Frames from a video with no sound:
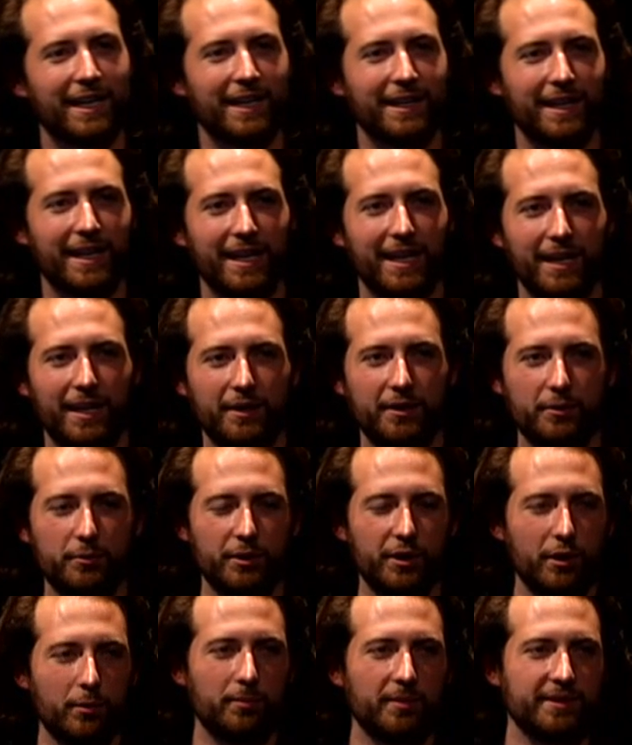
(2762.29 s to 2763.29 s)
and then you
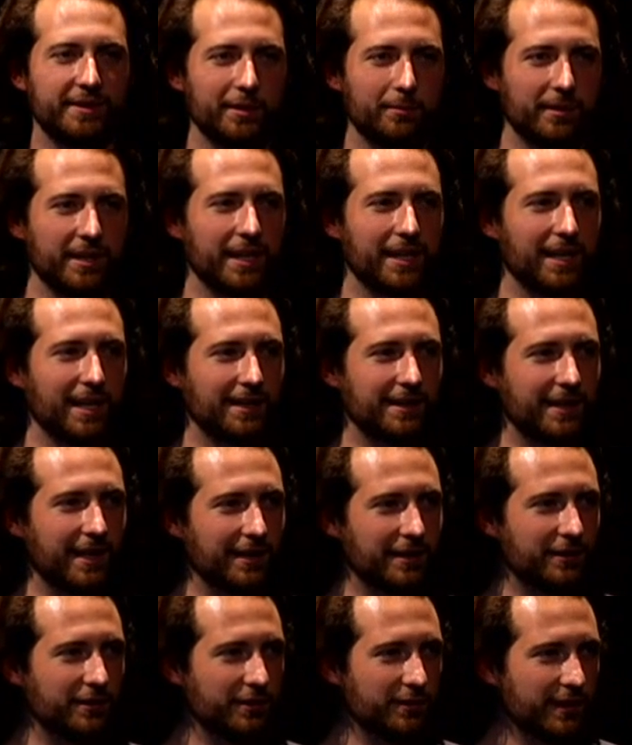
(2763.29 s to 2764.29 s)
would hope that somebody
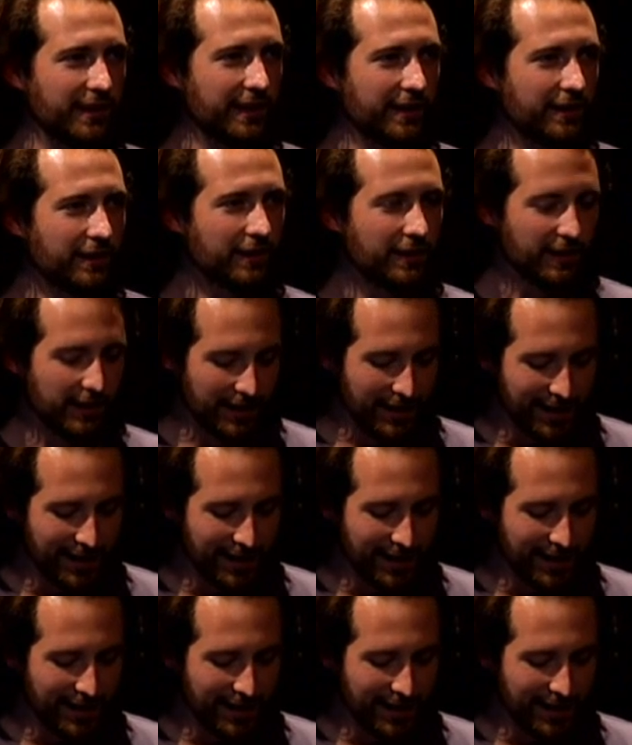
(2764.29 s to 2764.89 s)
contacted you later.